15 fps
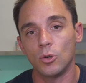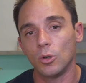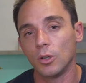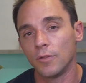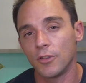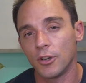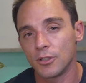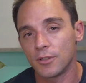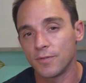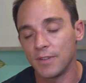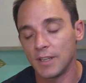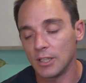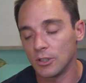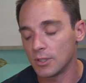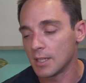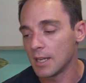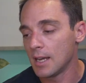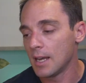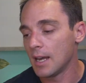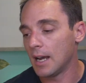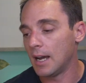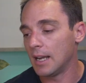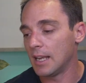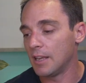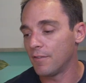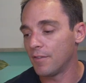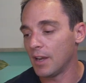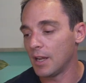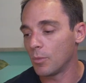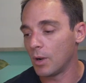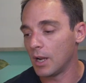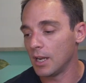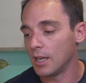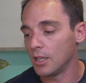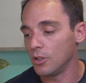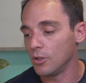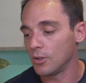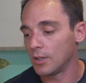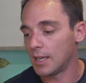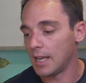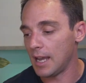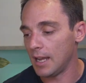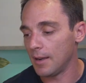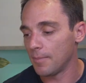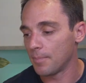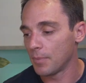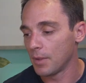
all of those fields uh, if and when you can.